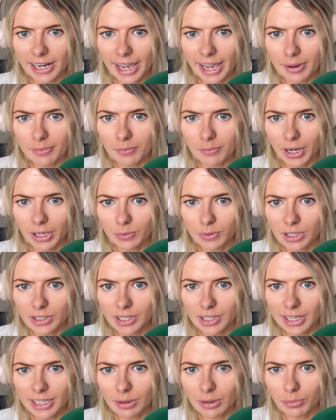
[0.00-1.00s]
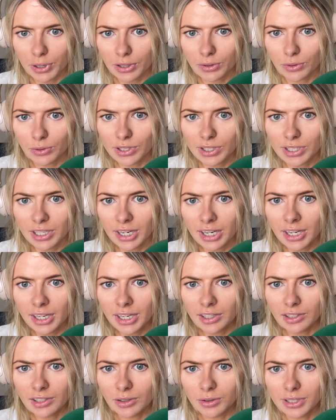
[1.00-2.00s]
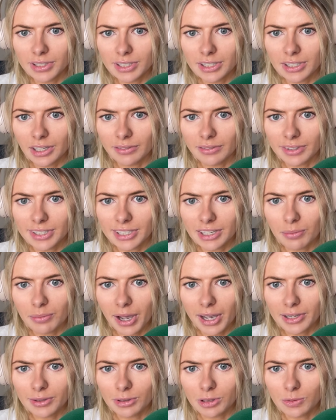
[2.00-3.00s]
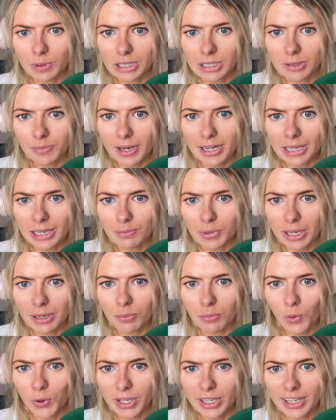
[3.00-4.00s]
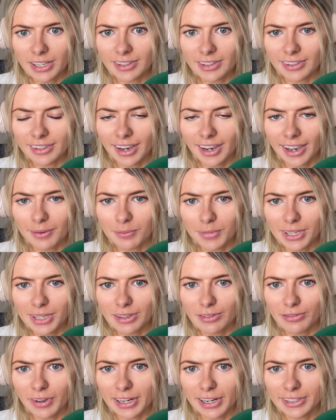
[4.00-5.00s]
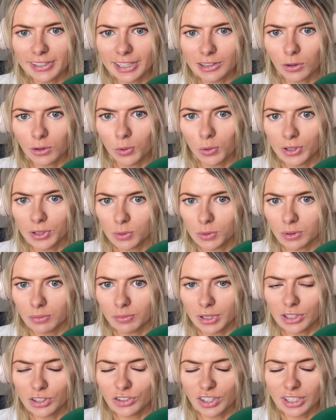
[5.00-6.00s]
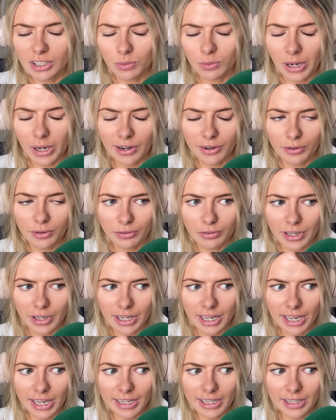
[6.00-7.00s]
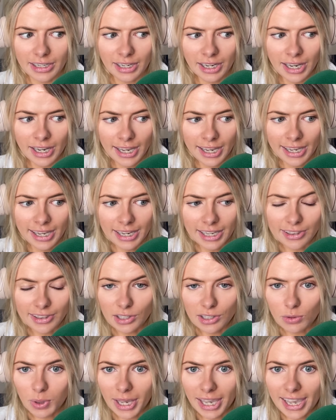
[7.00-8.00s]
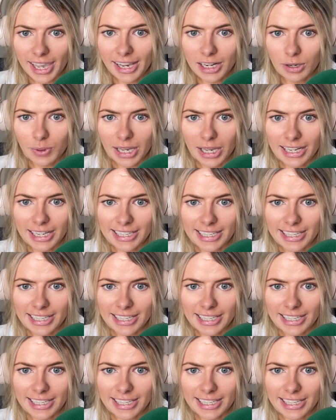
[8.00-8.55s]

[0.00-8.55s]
Like when you think about, you know, this is obviously a man who's been spending big money, and he felt that the owners weren't being treated well enough in the UK anyway.